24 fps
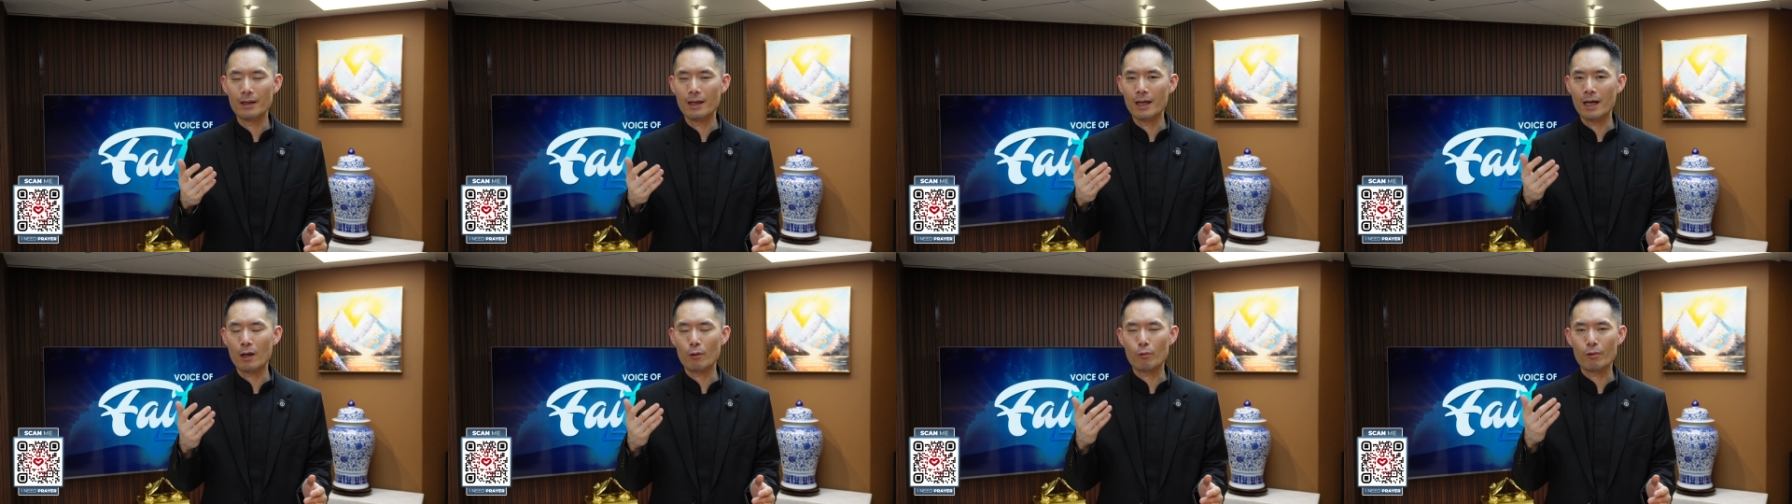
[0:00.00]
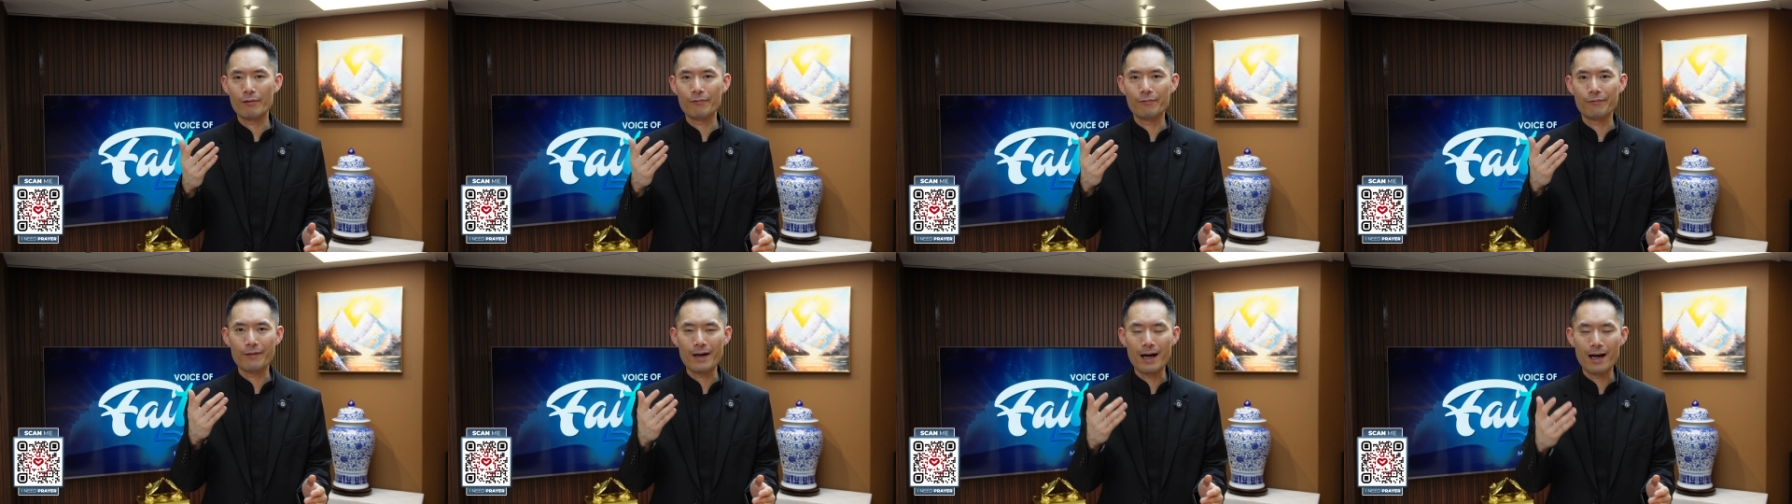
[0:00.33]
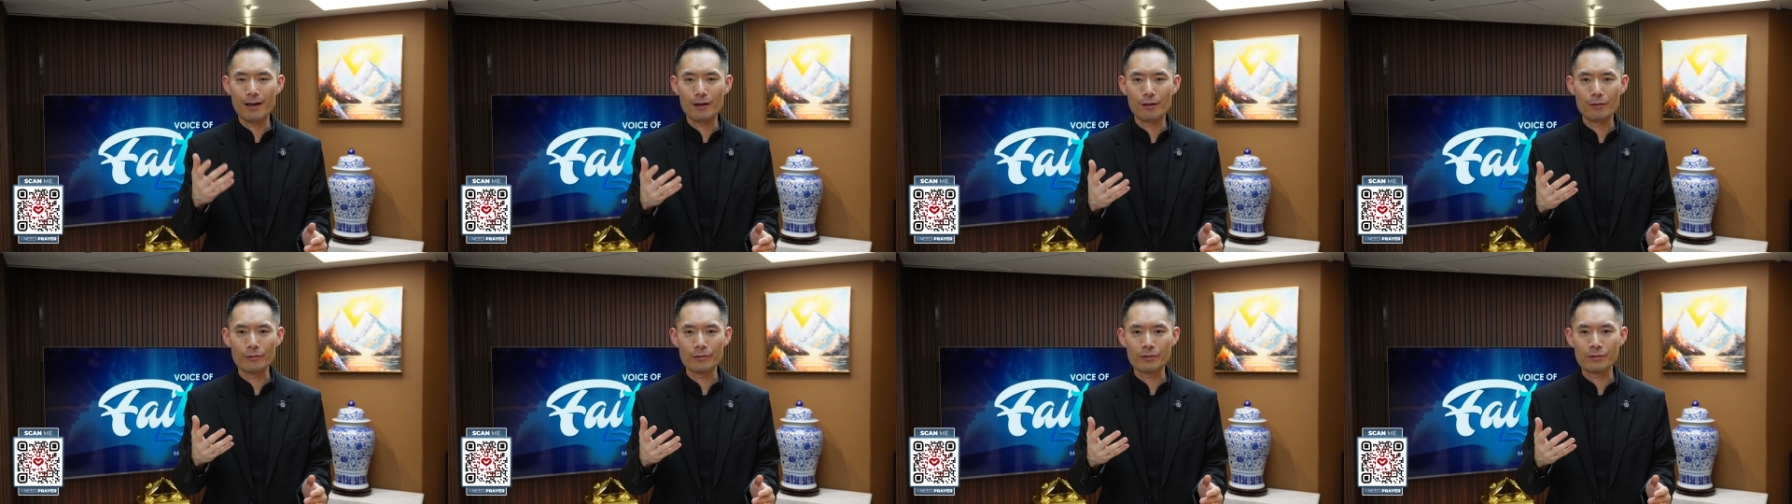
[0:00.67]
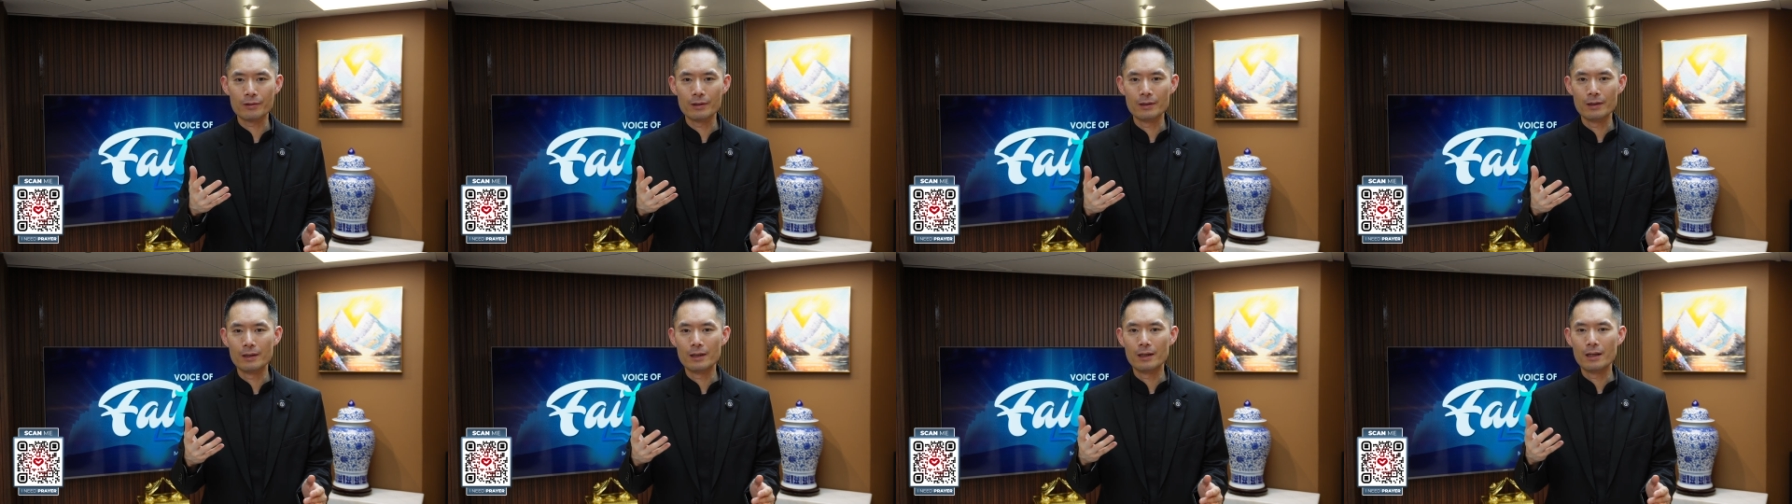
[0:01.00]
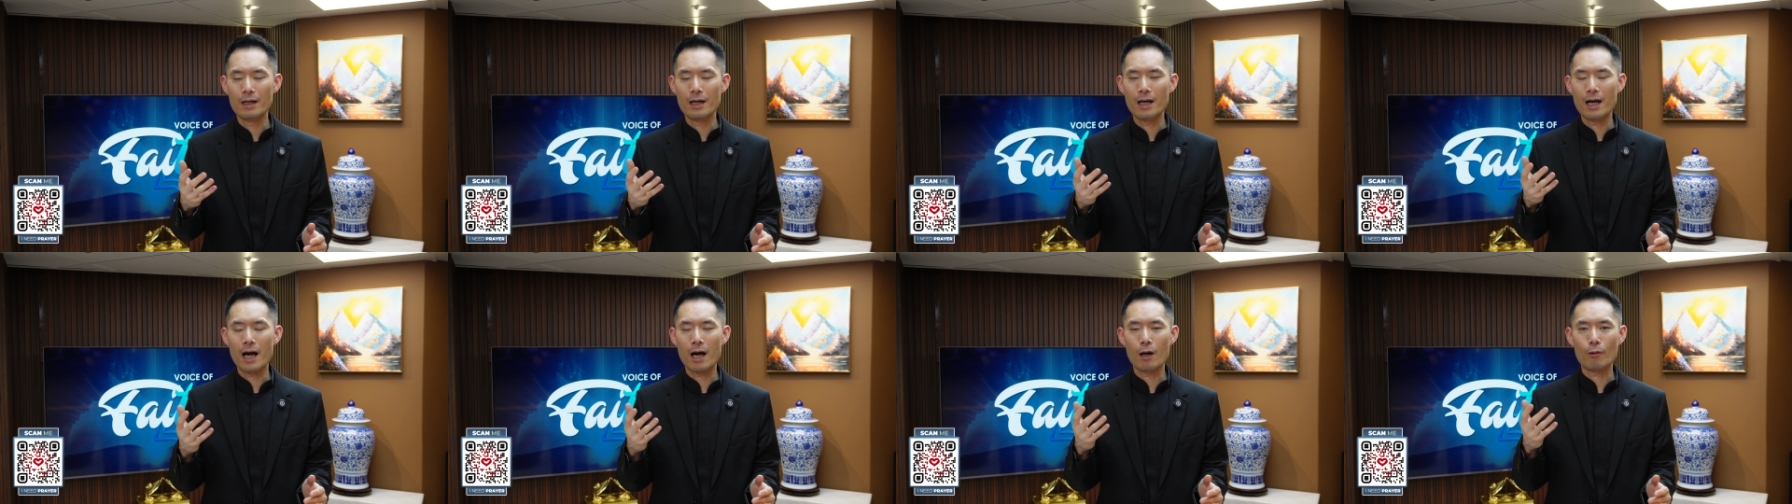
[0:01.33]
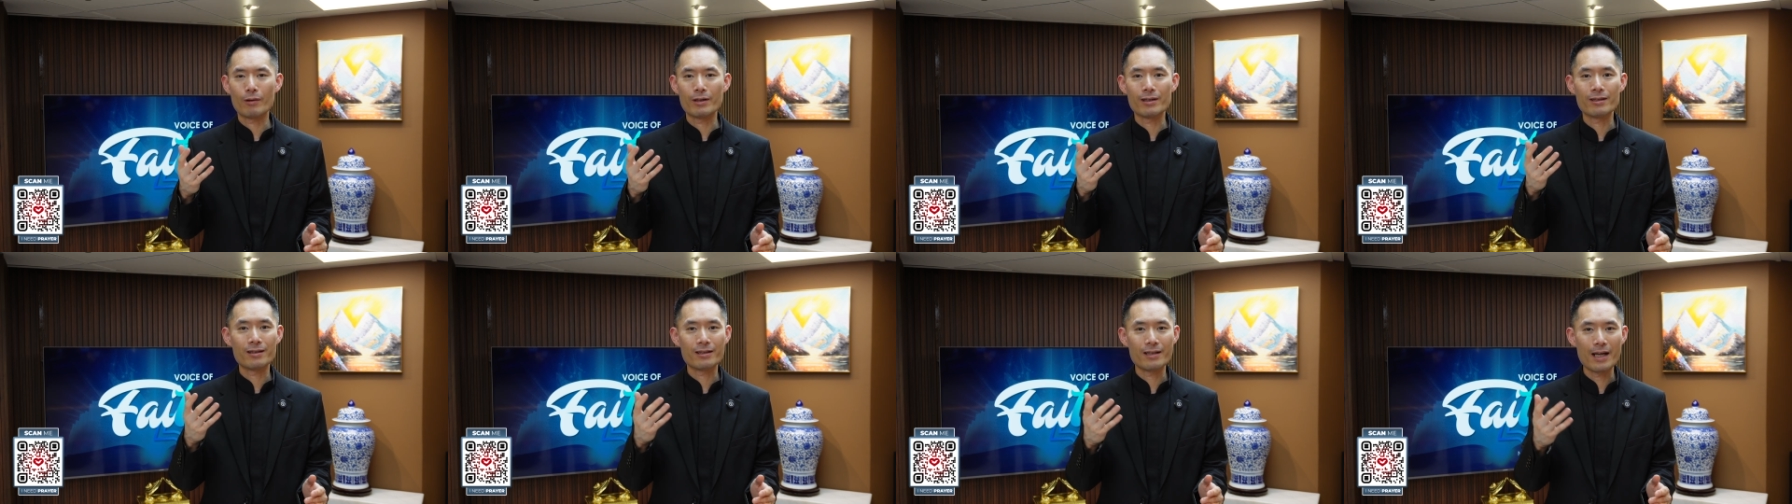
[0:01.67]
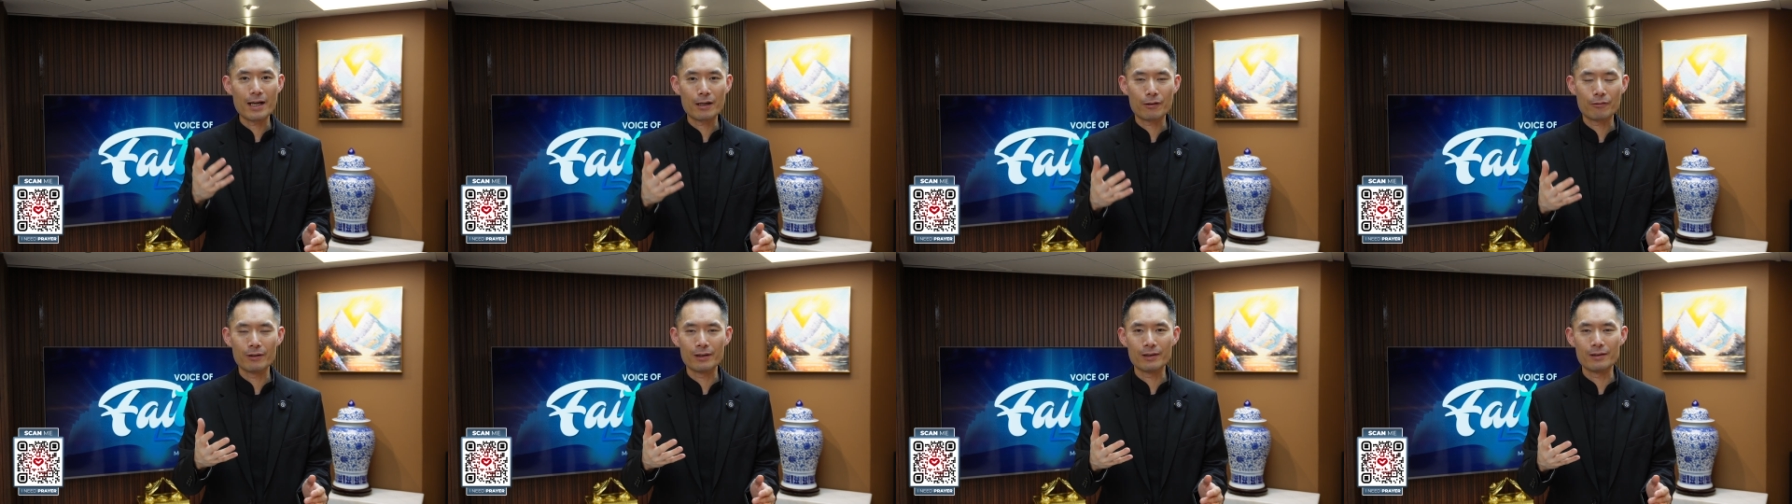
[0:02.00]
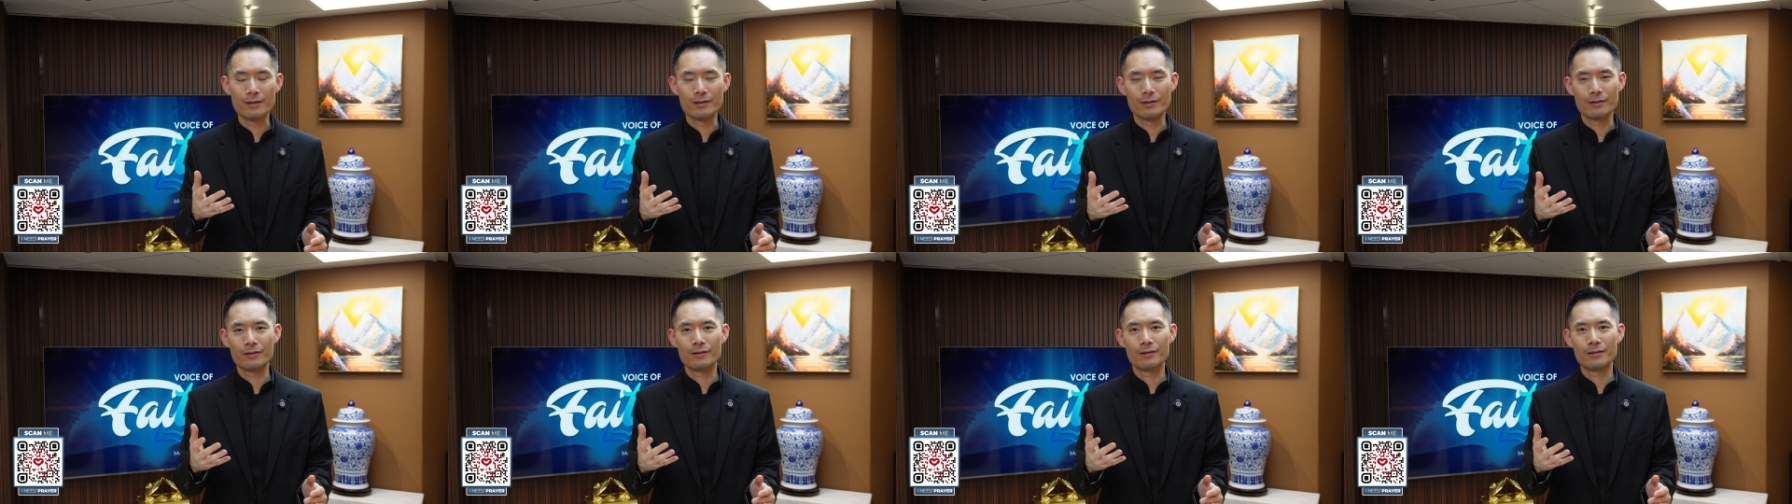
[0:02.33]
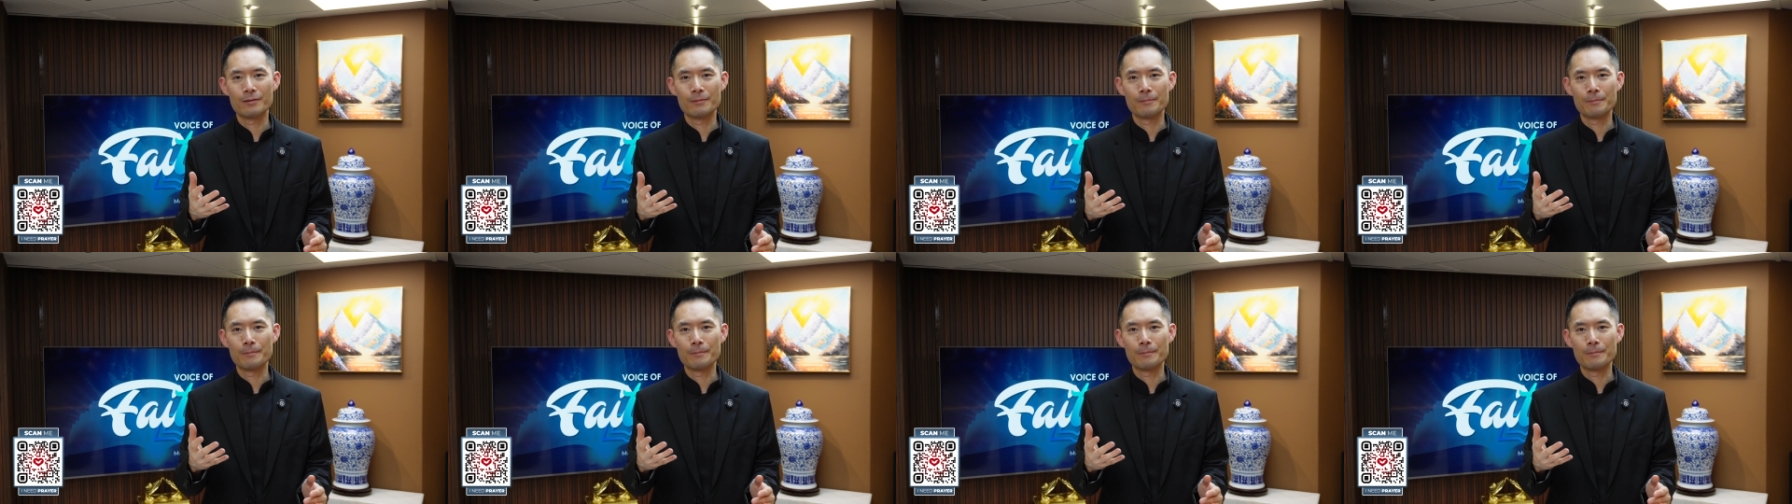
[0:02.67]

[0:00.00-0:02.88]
our vows, our sacredness.